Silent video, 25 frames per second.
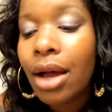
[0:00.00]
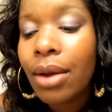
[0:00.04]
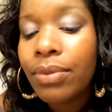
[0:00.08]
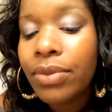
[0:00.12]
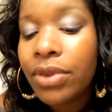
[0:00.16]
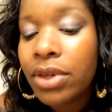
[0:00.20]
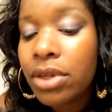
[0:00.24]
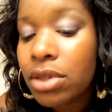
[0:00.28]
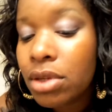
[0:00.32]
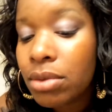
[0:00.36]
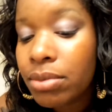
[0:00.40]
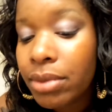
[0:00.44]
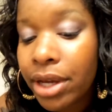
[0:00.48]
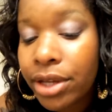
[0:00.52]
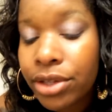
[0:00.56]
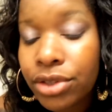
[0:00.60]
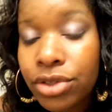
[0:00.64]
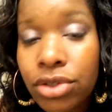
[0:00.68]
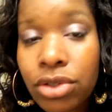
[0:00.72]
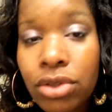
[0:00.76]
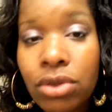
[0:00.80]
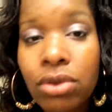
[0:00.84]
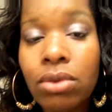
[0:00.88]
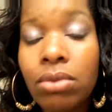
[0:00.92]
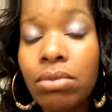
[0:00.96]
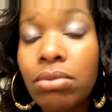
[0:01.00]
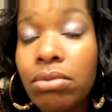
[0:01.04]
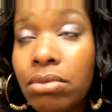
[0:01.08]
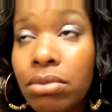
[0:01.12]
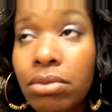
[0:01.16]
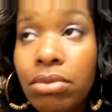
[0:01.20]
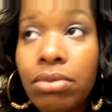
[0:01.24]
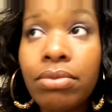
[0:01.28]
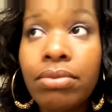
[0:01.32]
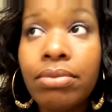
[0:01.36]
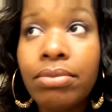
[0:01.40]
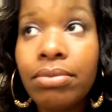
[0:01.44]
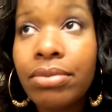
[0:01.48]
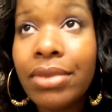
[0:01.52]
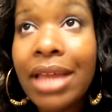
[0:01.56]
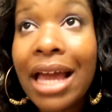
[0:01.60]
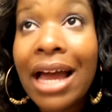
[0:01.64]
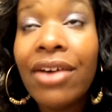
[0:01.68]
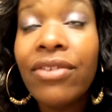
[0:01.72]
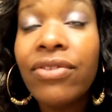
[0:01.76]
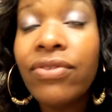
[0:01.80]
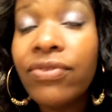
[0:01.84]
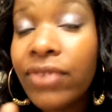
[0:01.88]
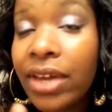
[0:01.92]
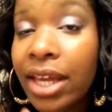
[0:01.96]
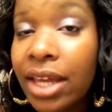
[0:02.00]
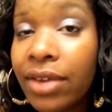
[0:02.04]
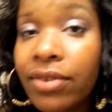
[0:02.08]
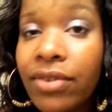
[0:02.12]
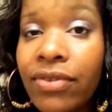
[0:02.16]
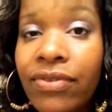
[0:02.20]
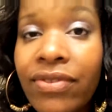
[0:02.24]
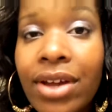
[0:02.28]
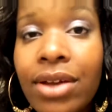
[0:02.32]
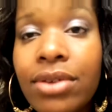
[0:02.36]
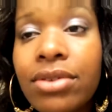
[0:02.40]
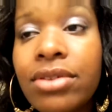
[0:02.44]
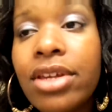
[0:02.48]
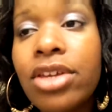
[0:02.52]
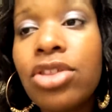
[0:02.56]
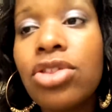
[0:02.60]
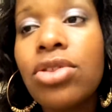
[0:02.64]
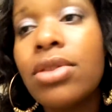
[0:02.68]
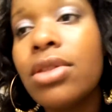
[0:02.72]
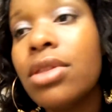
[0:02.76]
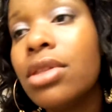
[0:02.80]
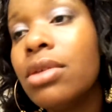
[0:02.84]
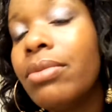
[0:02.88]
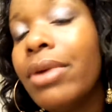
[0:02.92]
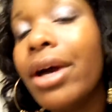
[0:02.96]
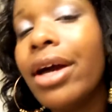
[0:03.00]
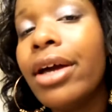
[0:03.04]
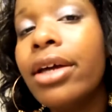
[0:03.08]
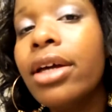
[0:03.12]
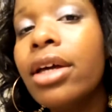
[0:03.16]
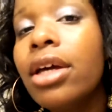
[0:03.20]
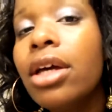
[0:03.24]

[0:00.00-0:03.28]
These are my two now favorite foundations. These are my